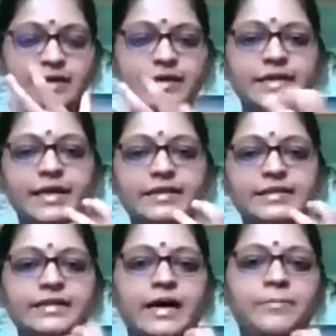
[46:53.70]
Create
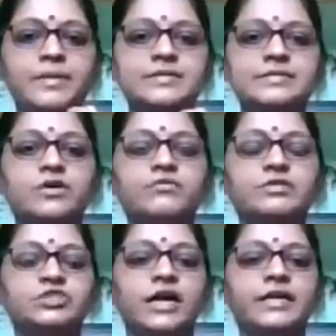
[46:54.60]
that humming sound
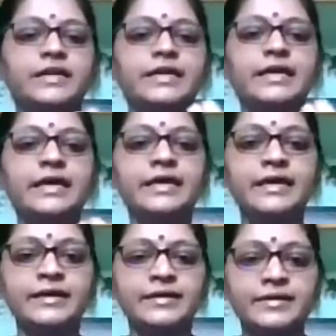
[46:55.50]
with chanting
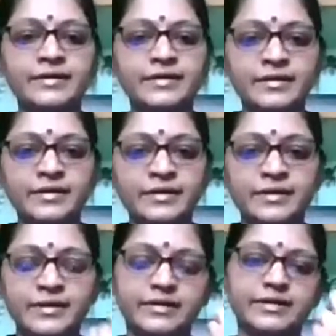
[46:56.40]

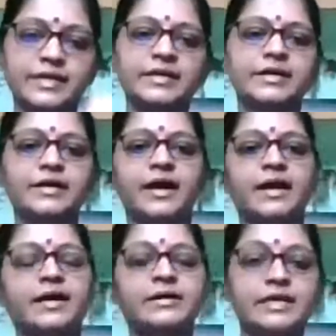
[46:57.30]
ing, ing
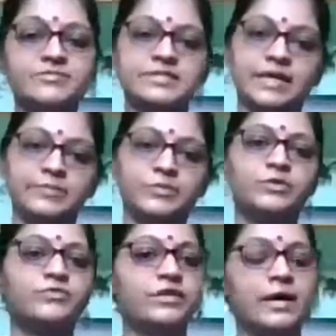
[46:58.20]
kara gives that a
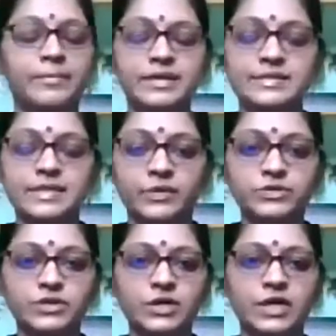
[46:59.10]
beautiful humming sound.